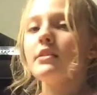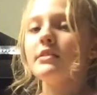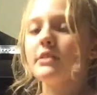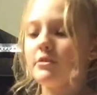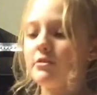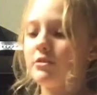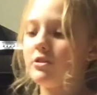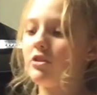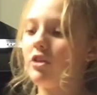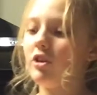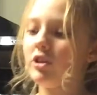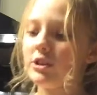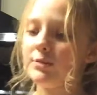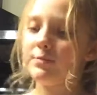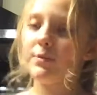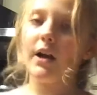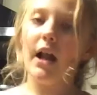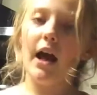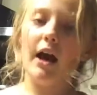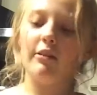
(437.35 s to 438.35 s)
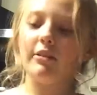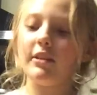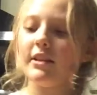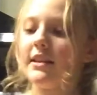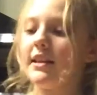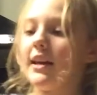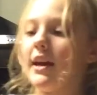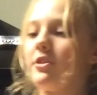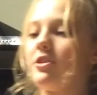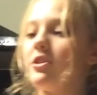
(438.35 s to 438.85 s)
so it's all spread out in
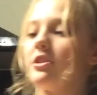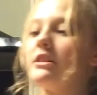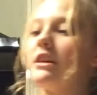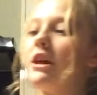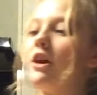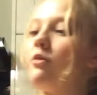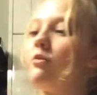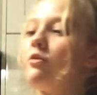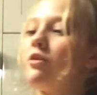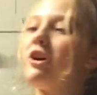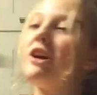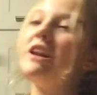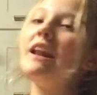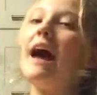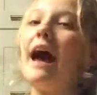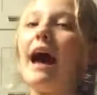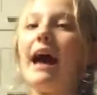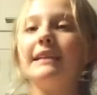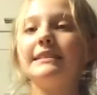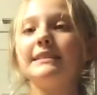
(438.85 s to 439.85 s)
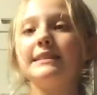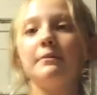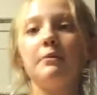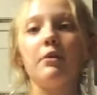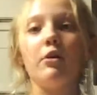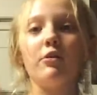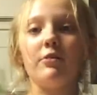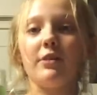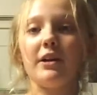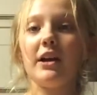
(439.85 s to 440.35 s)
the edges, we're gonna add some
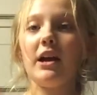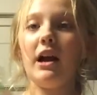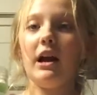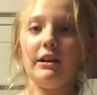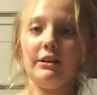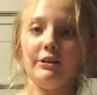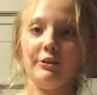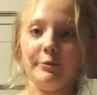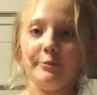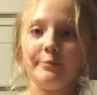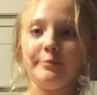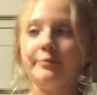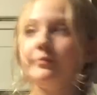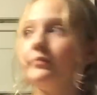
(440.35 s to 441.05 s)
oregano.